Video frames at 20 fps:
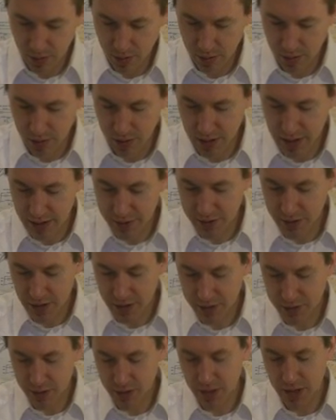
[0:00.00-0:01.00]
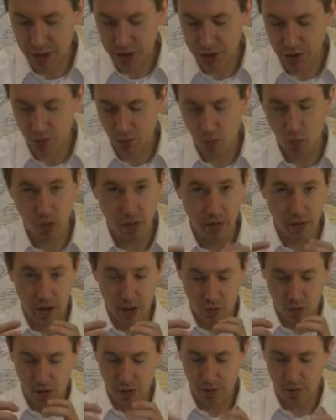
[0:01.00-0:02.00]
Less oxidation when
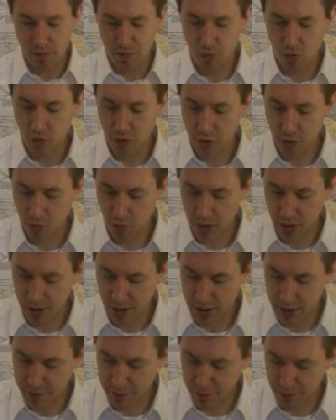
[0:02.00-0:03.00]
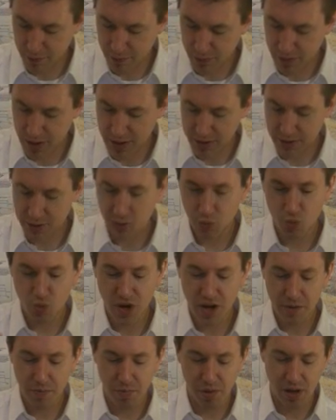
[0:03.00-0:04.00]
they were more than one leaf. Less
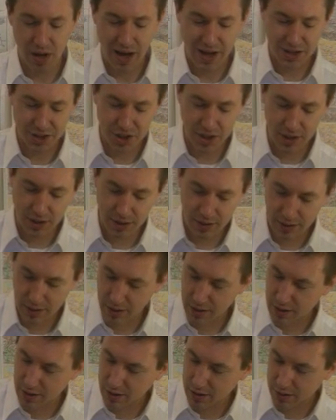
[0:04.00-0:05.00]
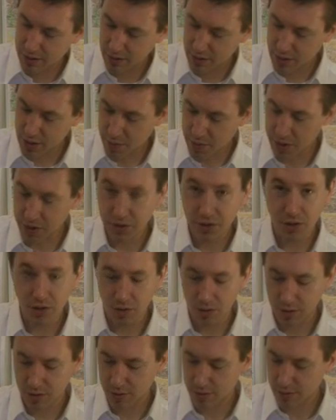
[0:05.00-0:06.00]
red blotchy coming
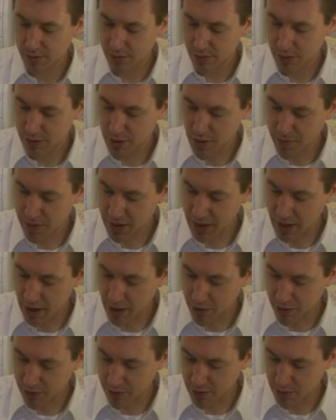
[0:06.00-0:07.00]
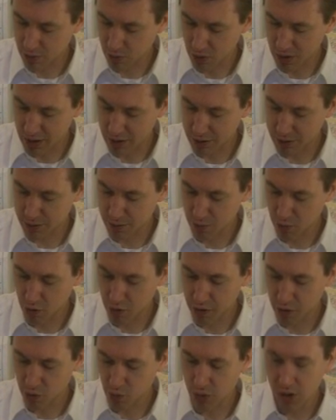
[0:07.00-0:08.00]
out when it's
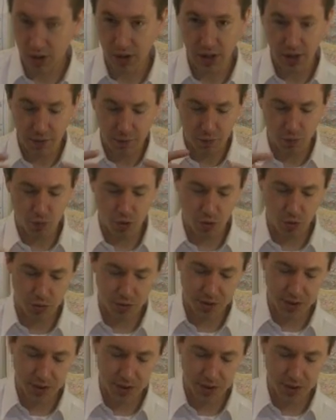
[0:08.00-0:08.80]
more than one leaf rolled